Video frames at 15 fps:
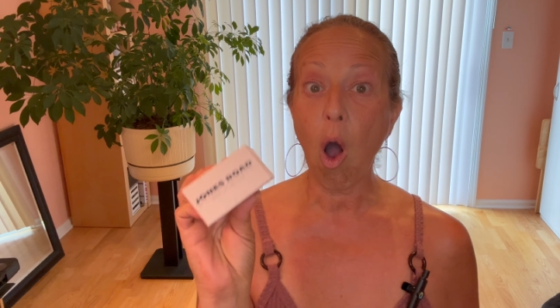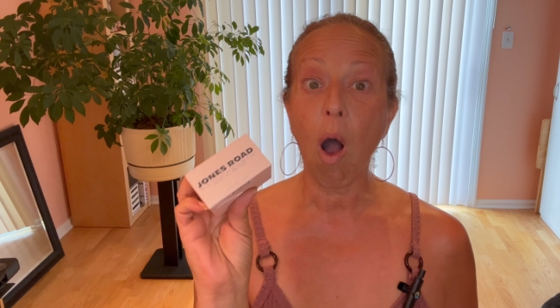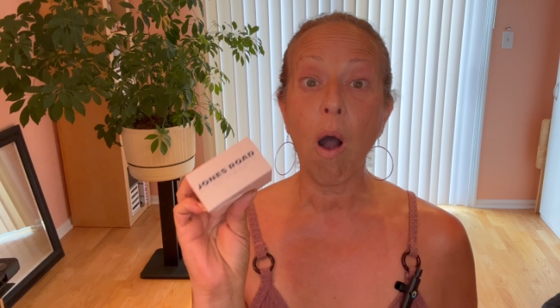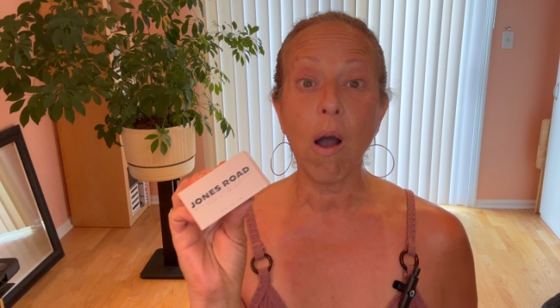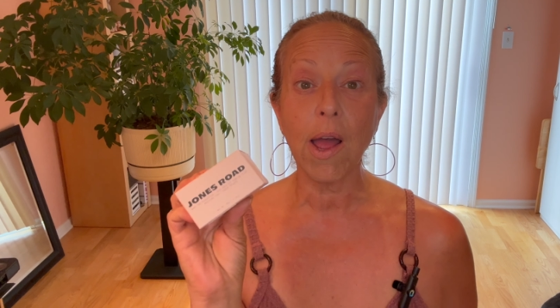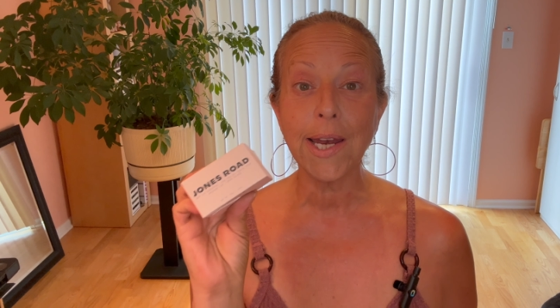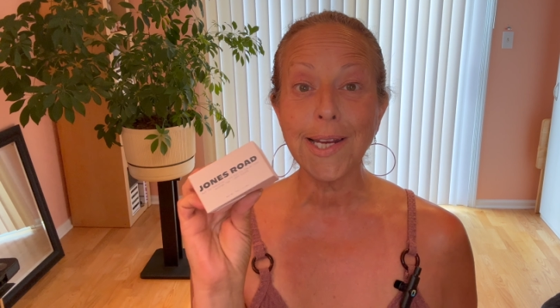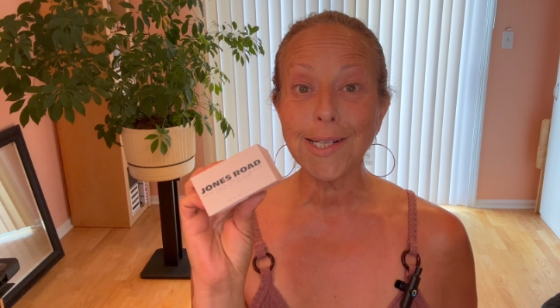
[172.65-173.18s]

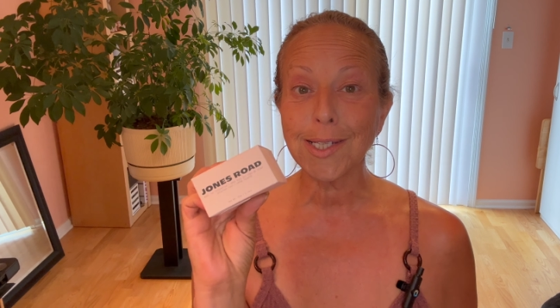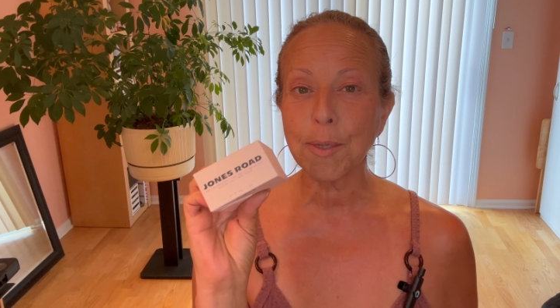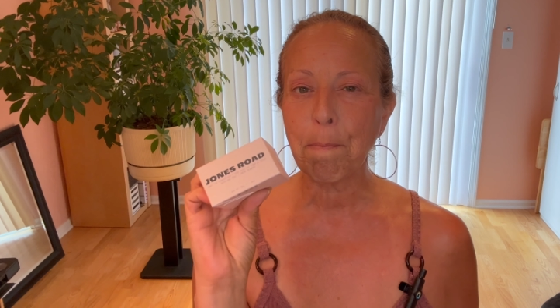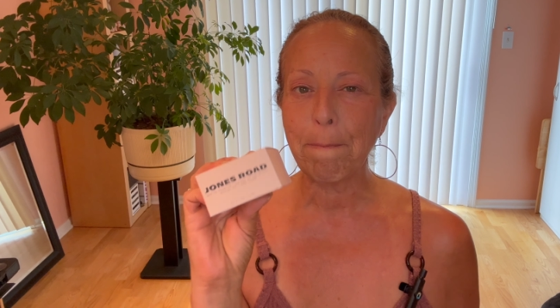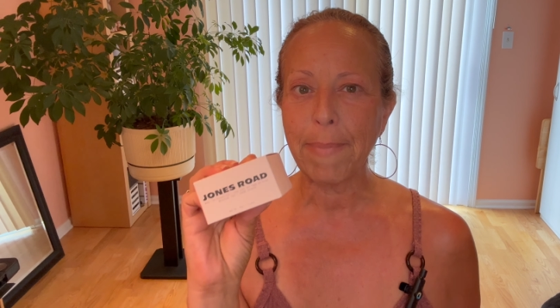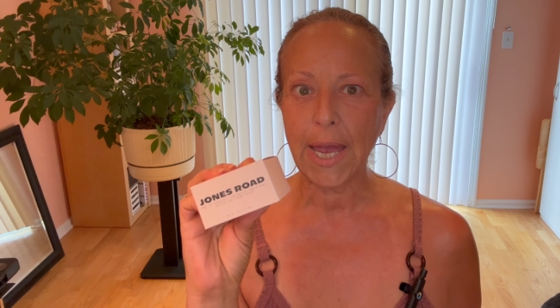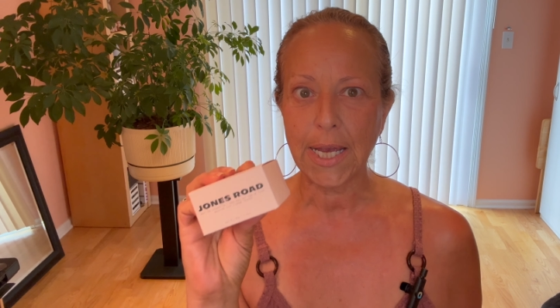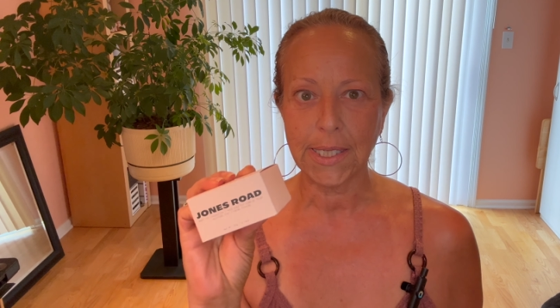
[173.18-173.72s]
on its
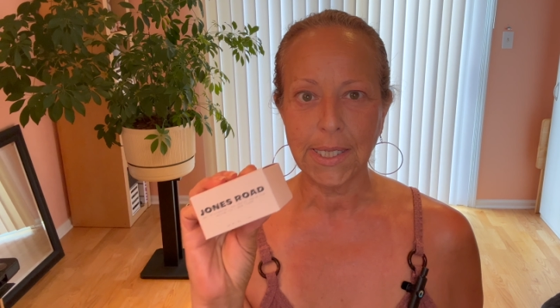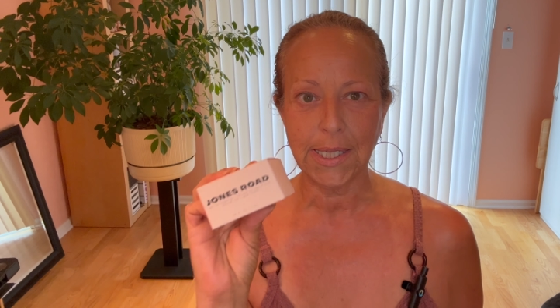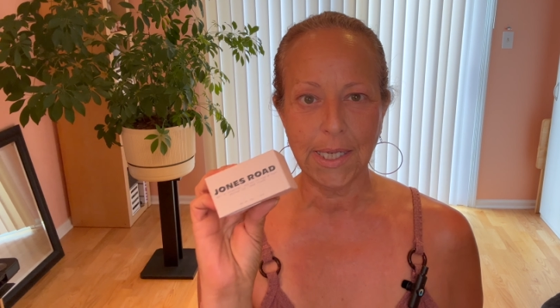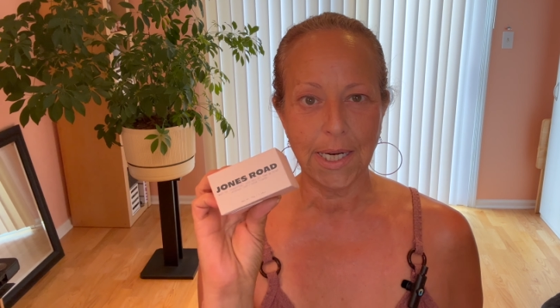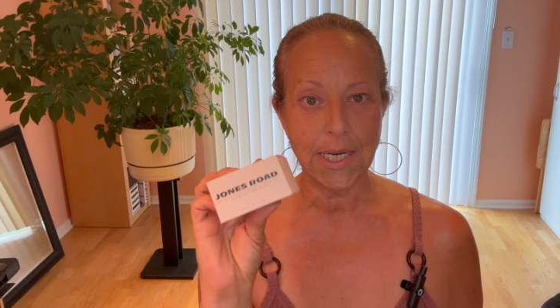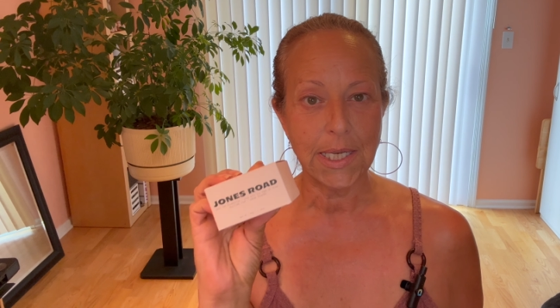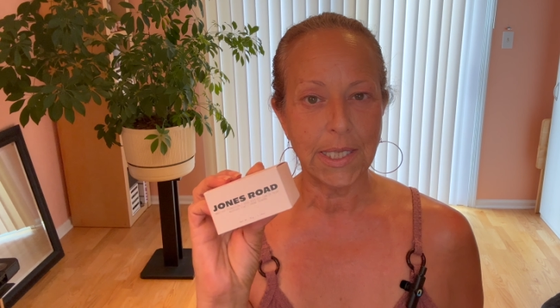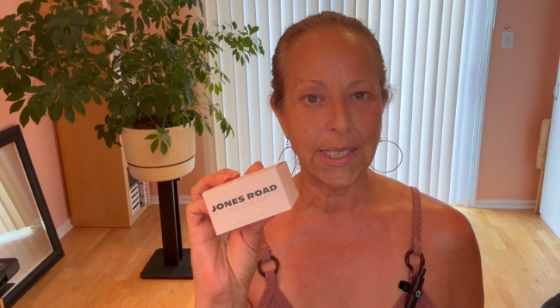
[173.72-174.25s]

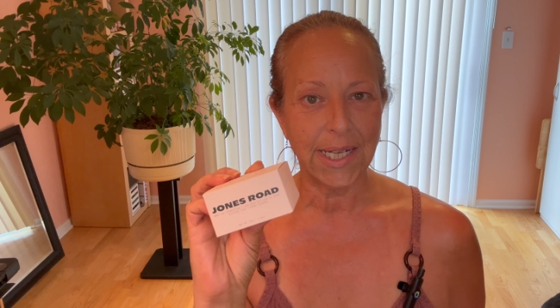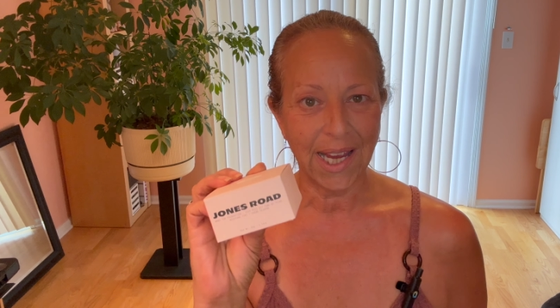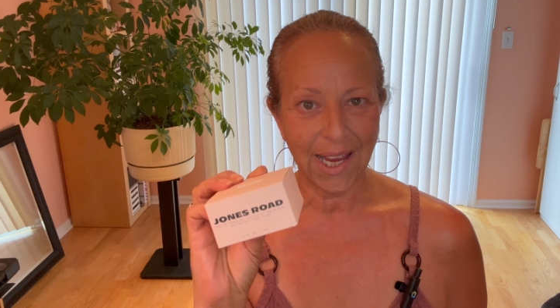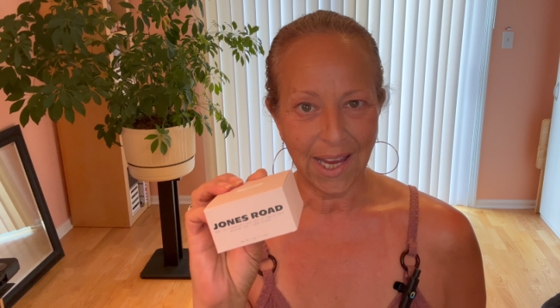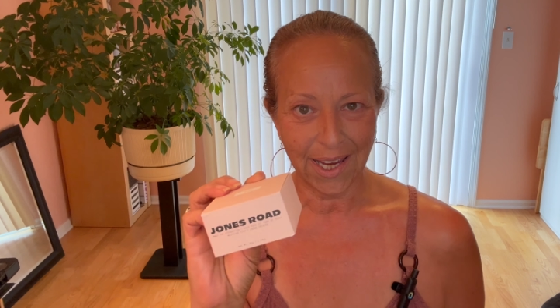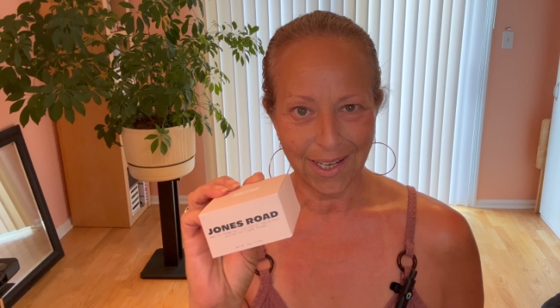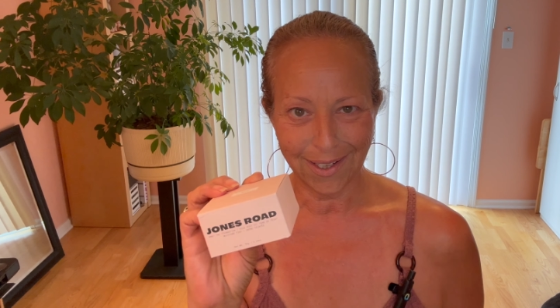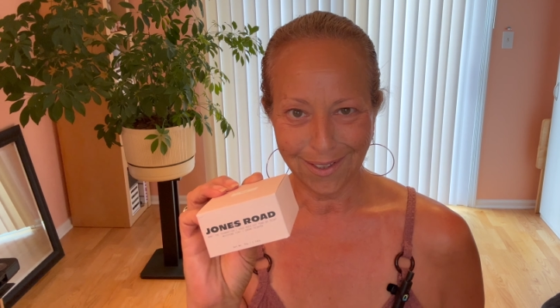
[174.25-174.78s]
best
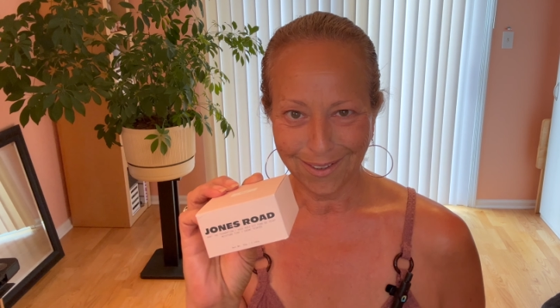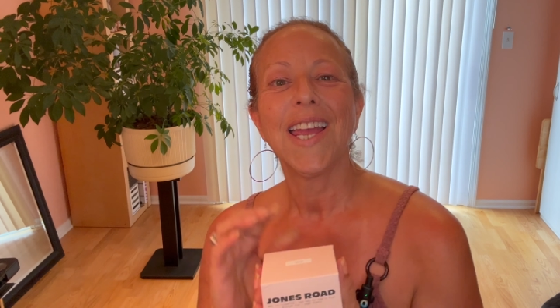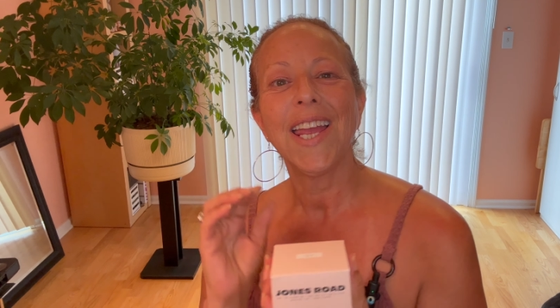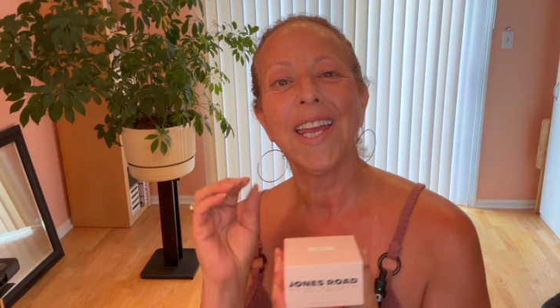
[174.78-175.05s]
day.